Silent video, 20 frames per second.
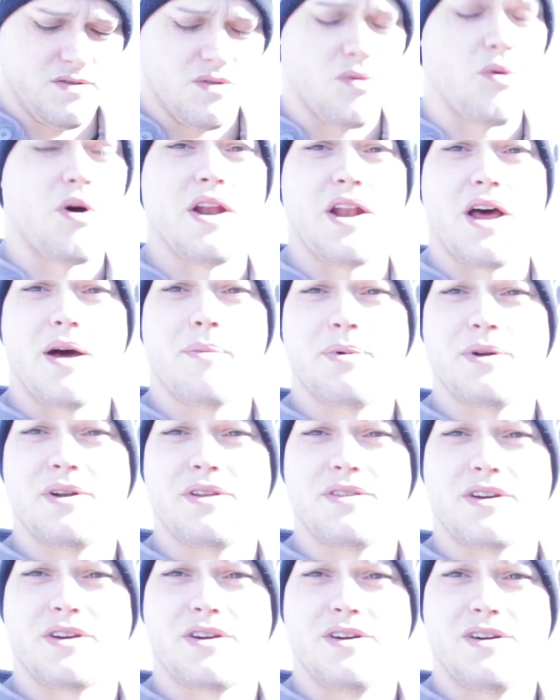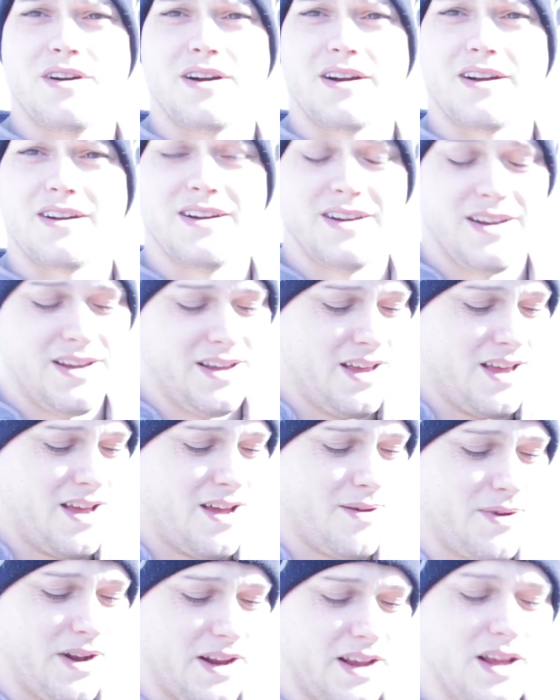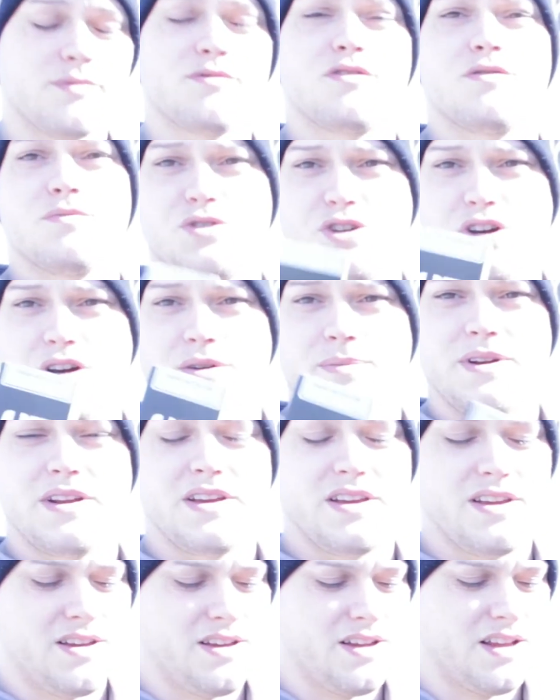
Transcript: why not put it in the car? I mean, it comes from Germany.